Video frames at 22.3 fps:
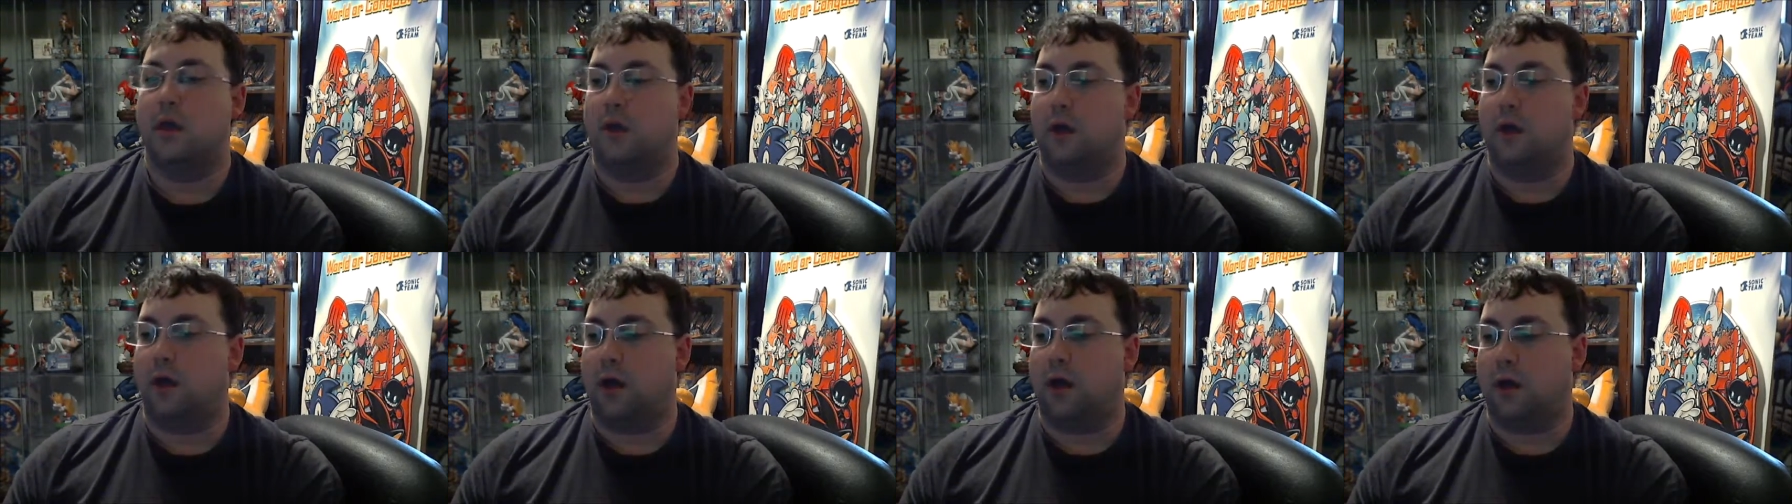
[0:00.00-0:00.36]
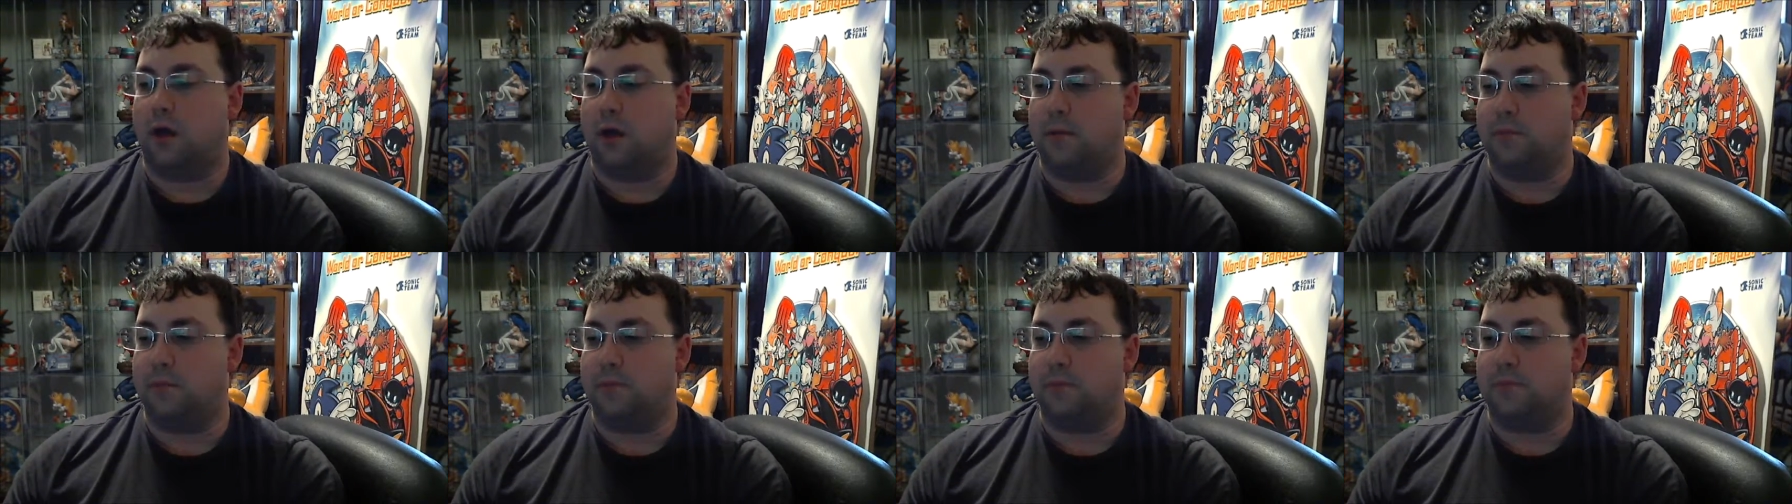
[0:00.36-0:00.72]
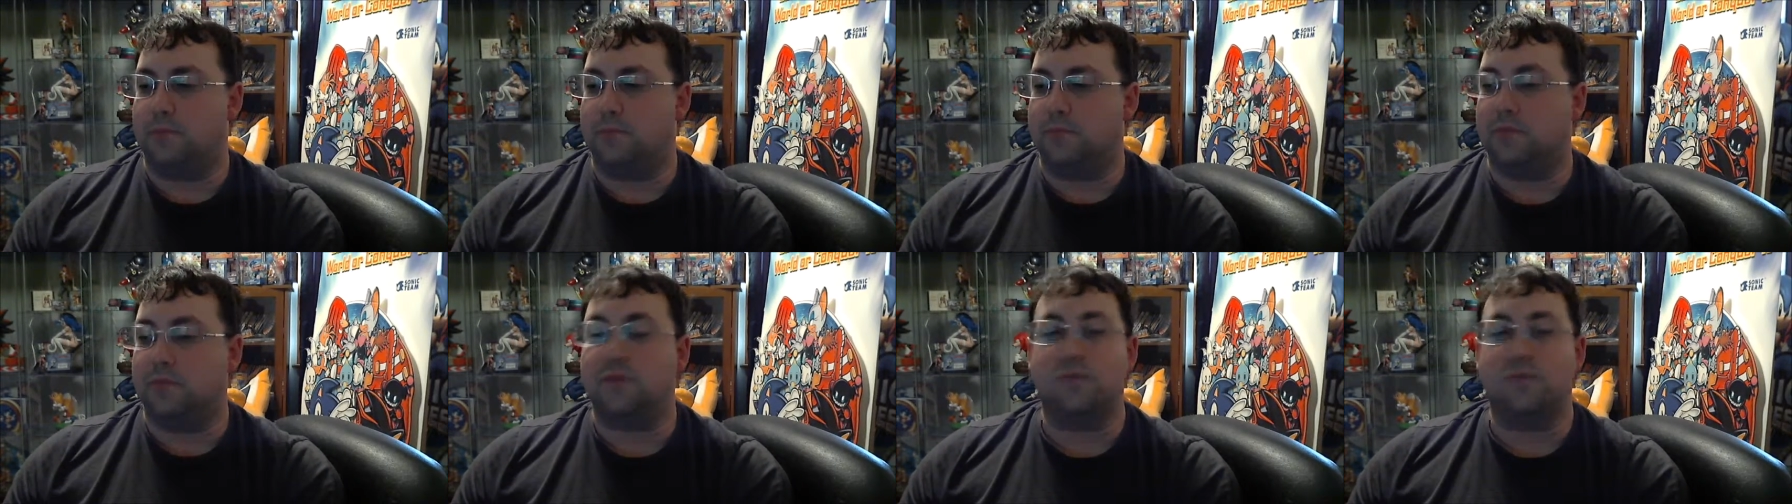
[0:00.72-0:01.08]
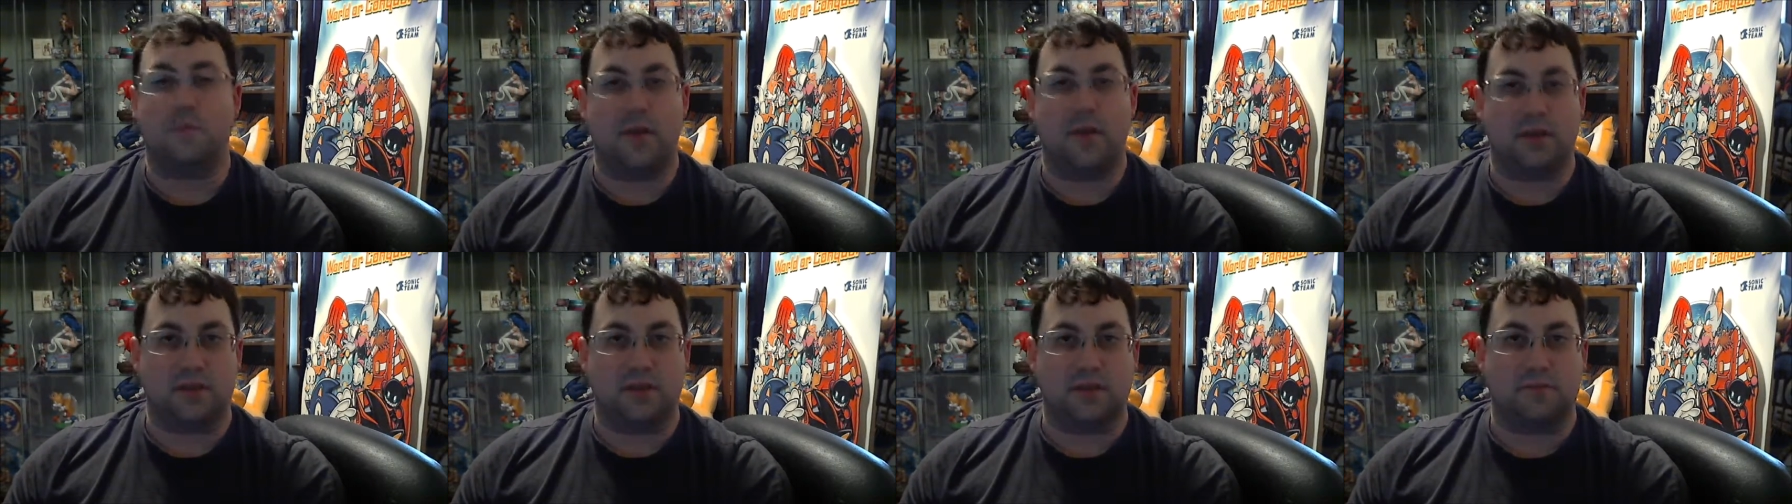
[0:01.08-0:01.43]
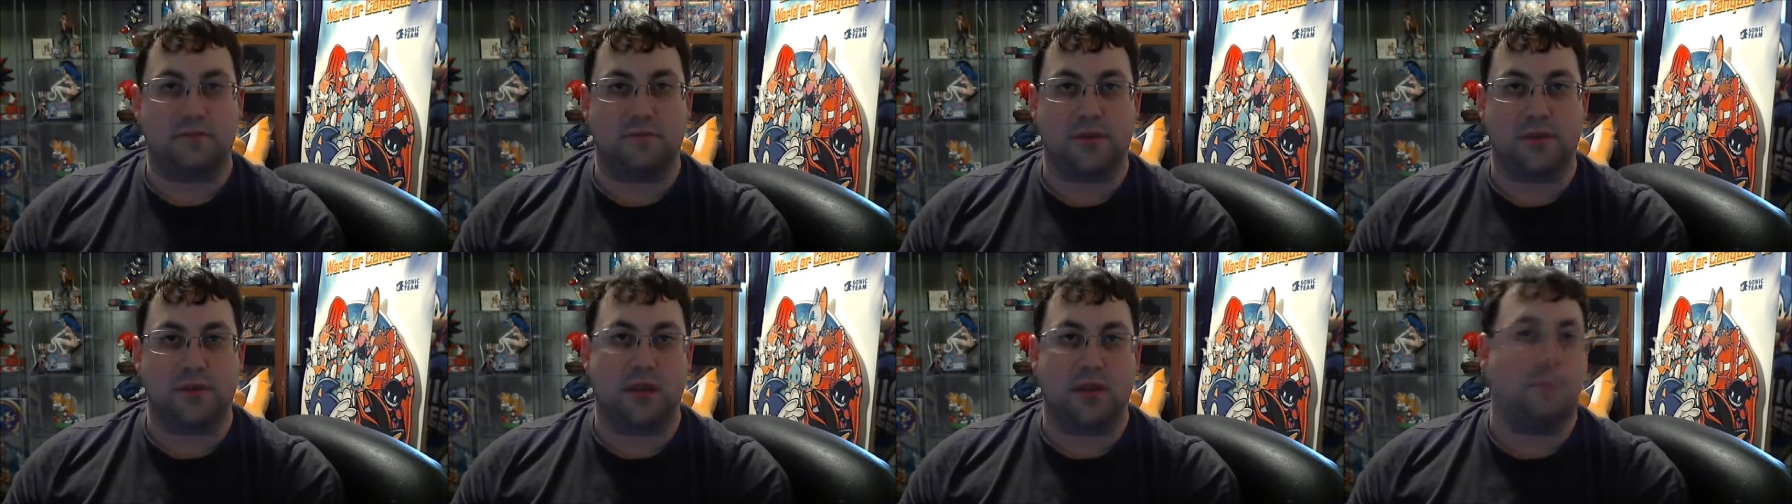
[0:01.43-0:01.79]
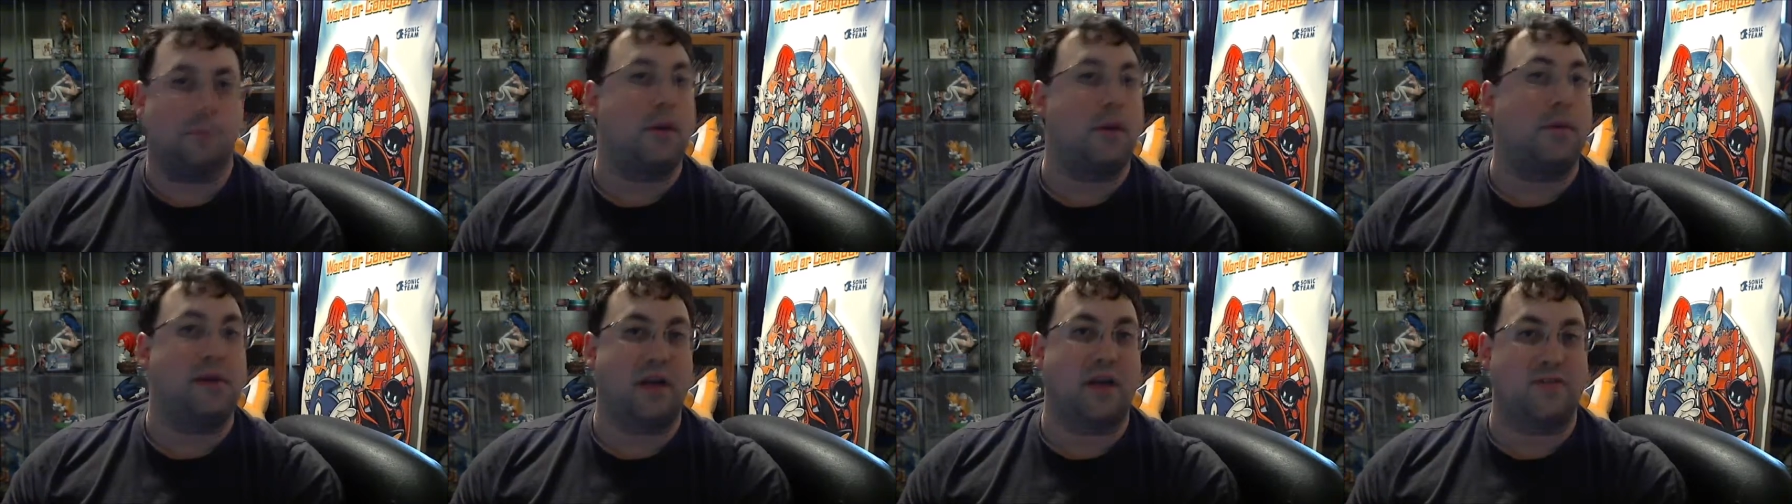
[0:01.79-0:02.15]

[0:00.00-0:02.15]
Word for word: Um, look for my link for then. I'll probably